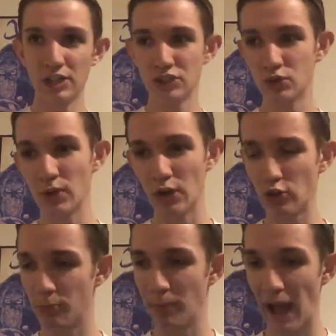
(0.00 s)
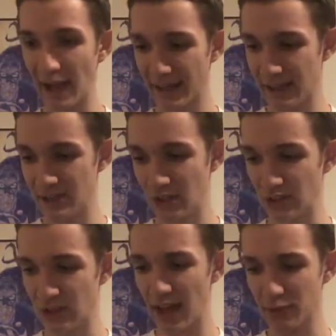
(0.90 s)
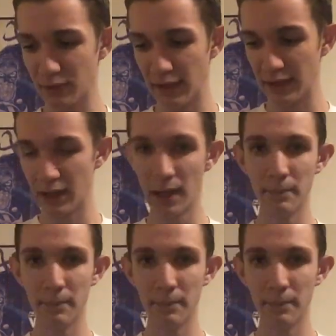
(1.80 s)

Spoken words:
So he goes back and does that thing.